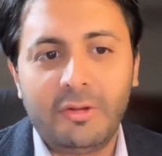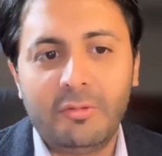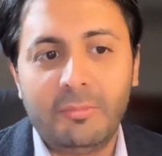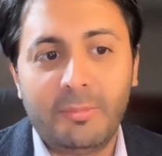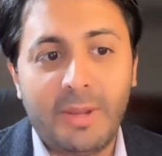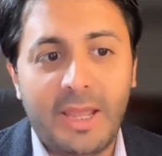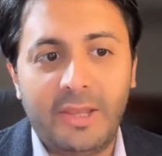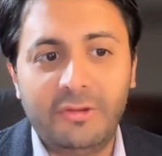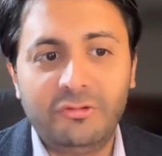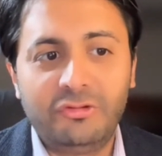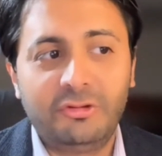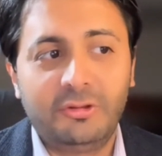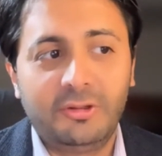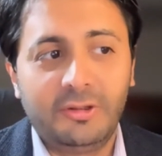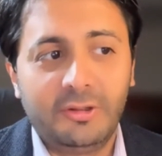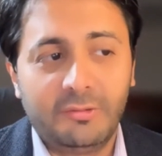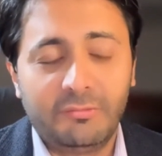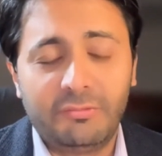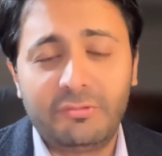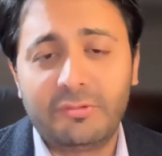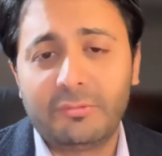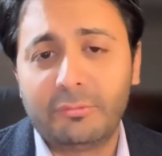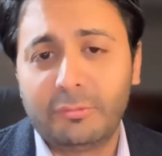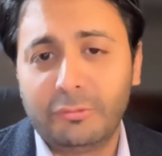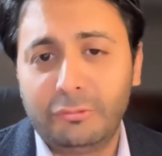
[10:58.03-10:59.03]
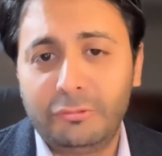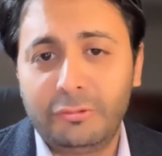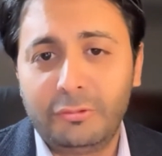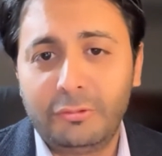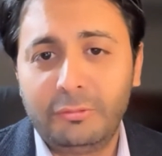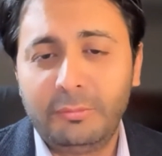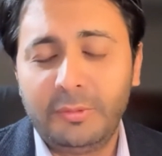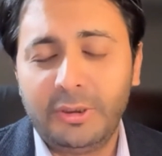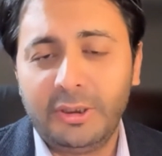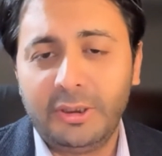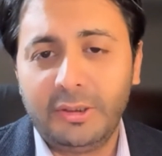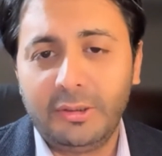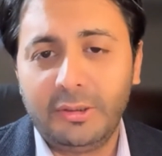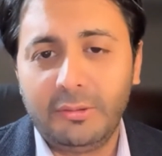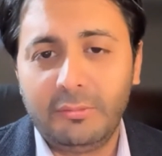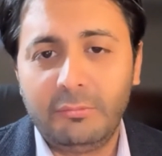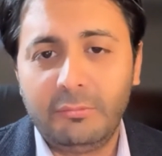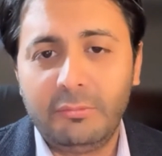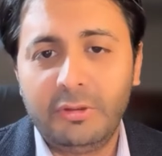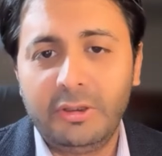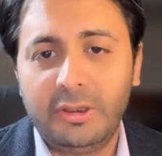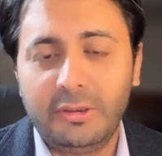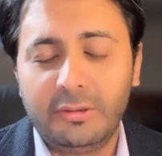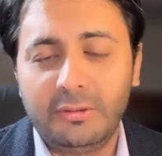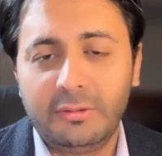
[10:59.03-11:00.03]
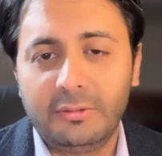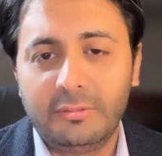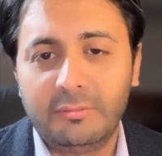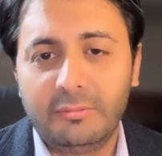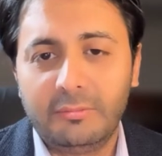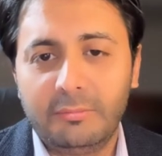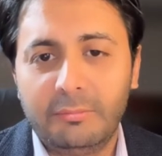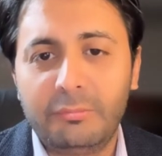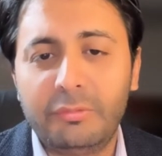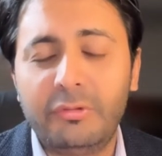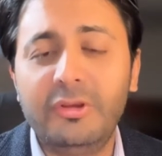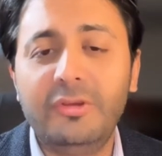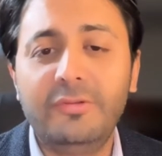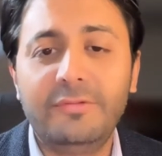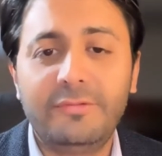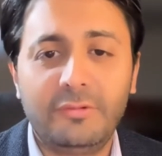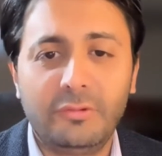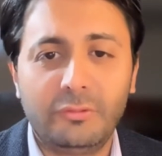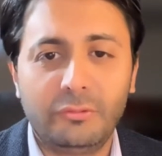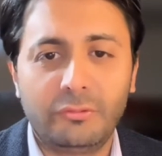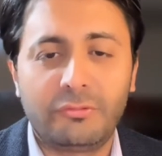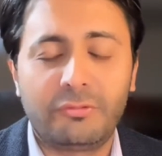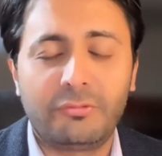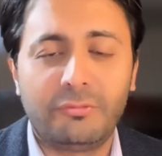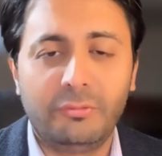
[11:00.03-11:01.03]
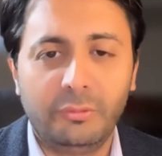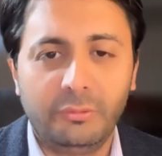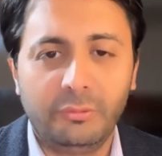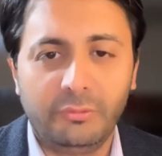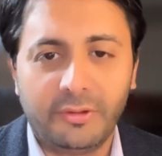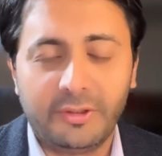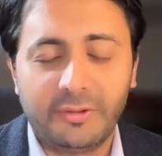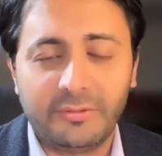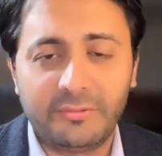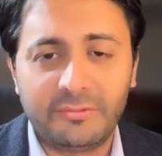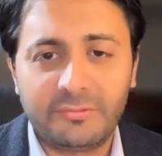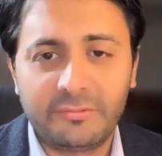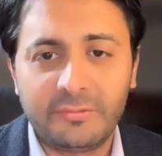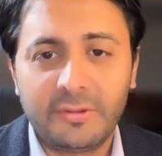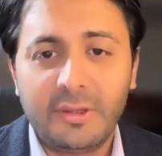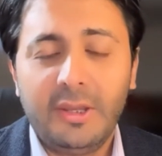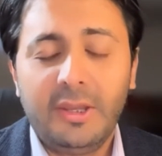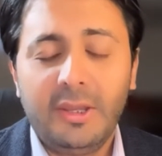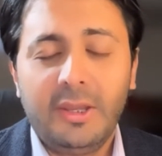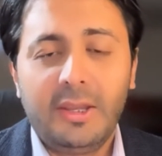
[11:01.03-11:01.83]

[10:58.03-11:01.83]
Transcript: Now imagine if someone told me, we can breeze you through this,